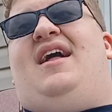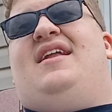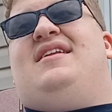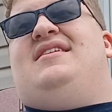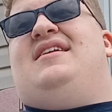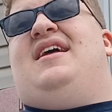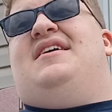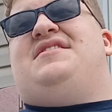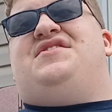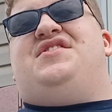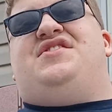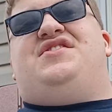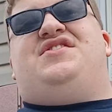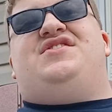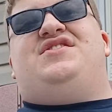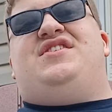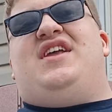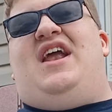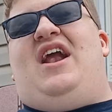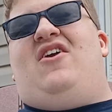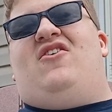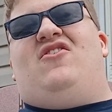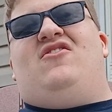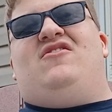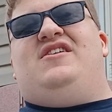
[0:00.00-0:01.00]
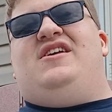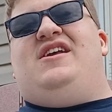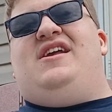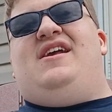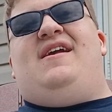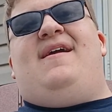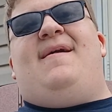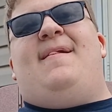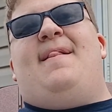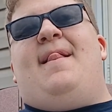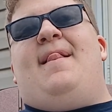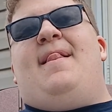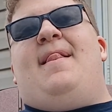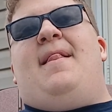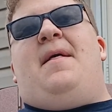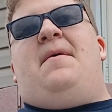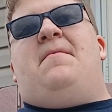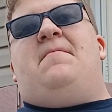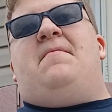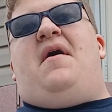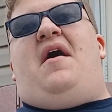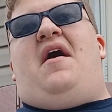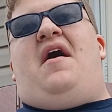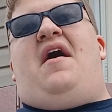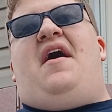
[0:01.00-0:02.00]
necessarily
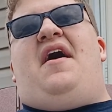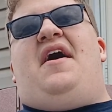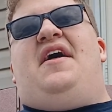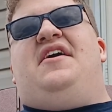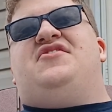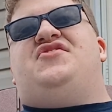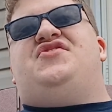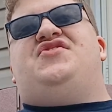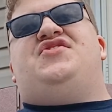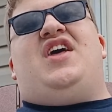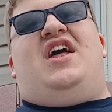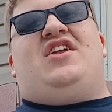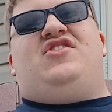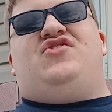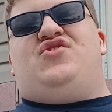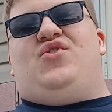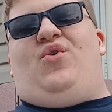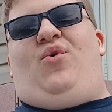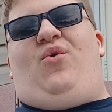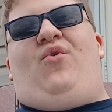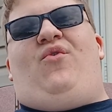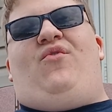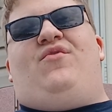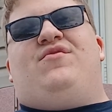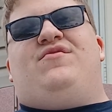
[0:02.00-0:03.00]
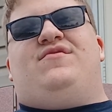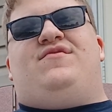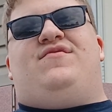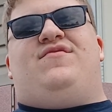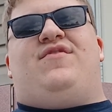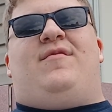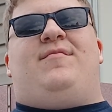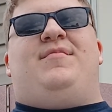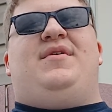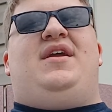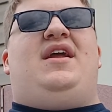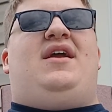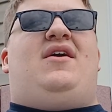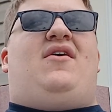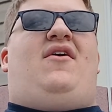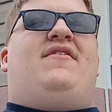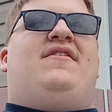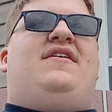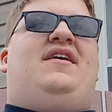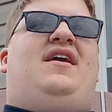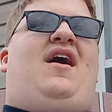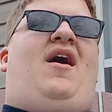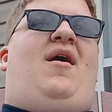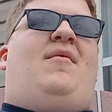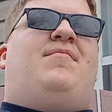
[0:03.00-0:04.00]
essential for being on
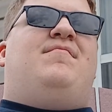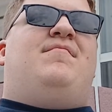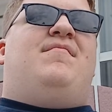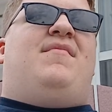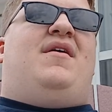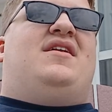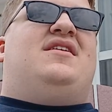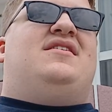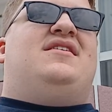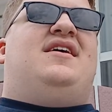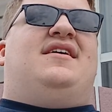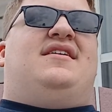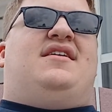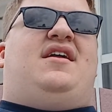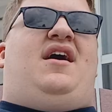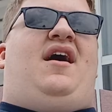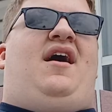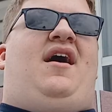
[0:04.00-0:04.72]
the album, but it